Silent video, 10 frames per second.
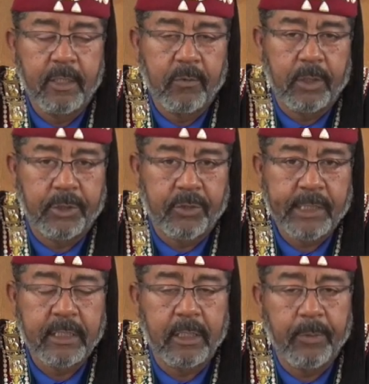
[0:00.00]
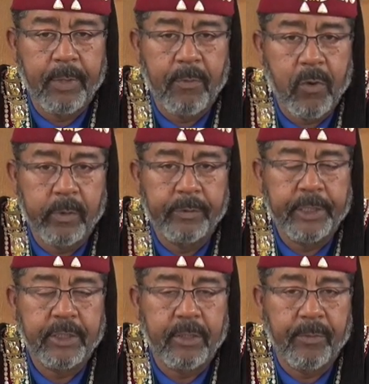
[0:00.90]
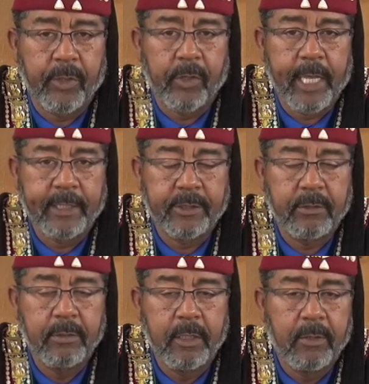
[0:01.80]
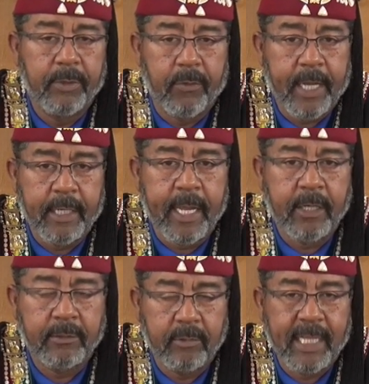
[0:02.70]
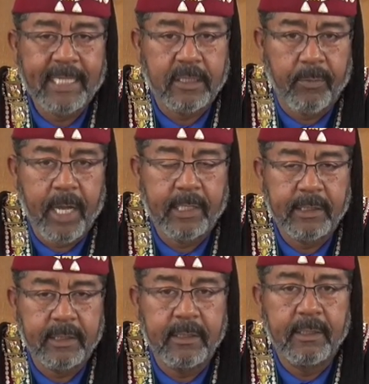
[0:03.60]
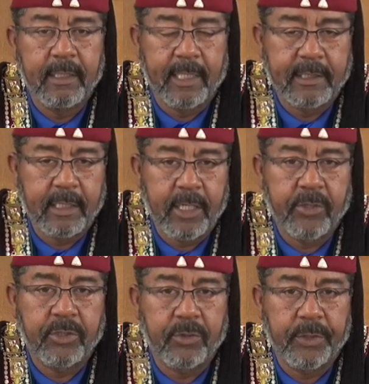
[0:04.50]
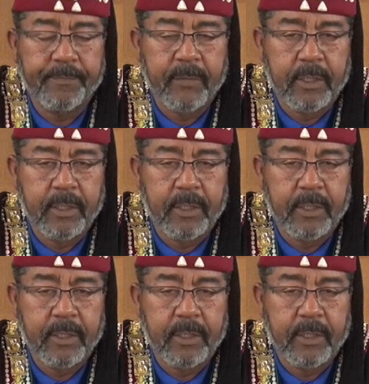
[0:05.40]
We'll address it a little bit more when we get to Imperial Council, but right now, that's the policy. Let's adhere to it.